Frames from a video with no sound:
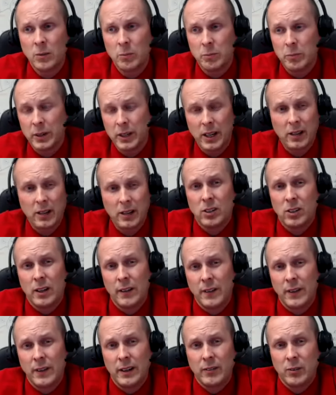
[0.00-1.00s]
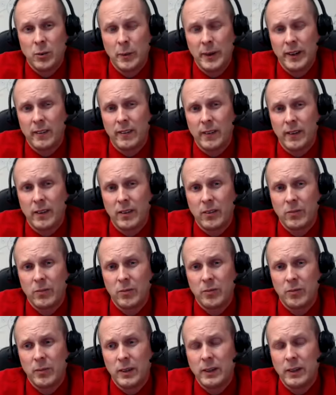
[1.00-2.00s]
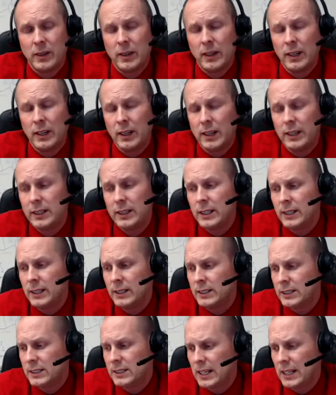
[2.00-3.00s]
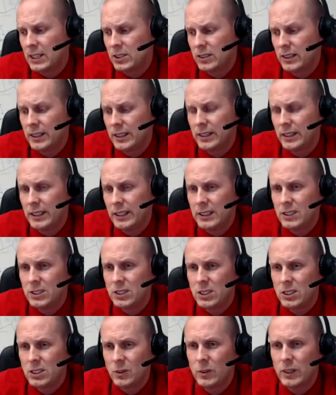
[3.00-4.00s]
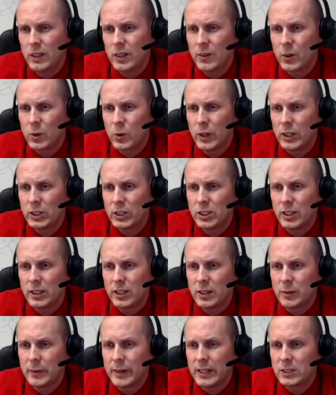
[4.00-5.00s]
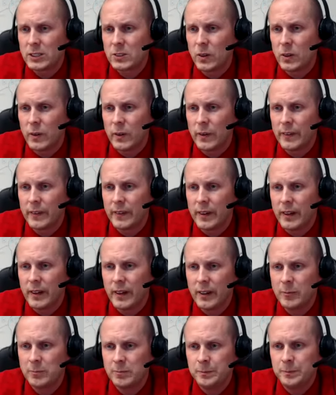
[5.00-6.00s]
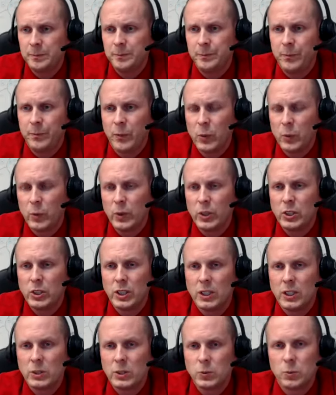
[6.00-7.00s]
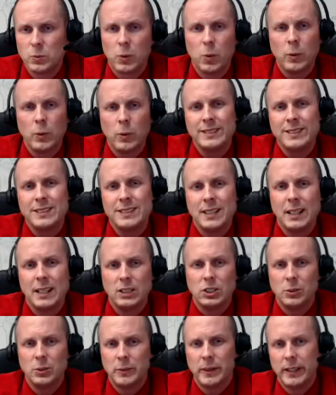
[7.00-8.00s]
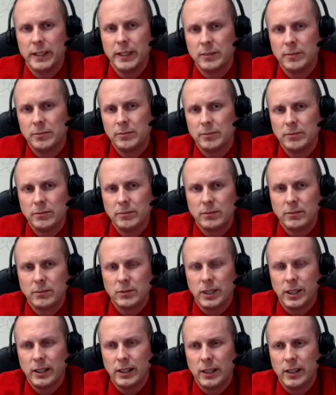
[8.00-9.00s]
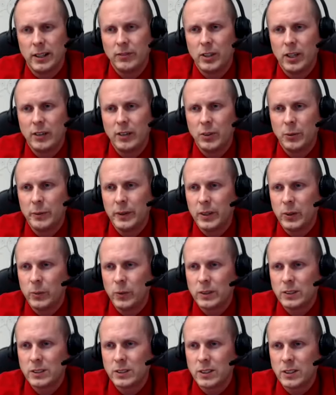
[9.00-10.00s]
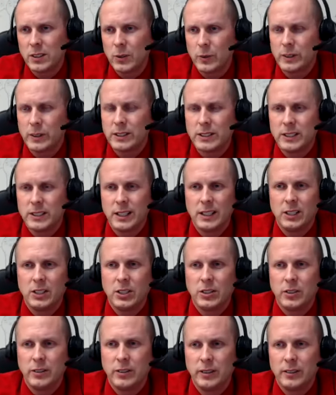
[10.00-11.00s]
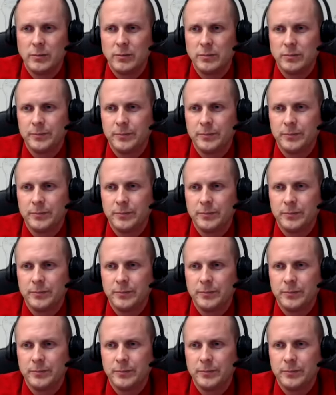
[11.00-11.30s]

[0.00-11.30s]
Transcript: but I have a lot that never make it there. And this actually leads to another question that I'm asked all the time, which is, well, what stage am I in, right? Everybody wants to know what stage they're in.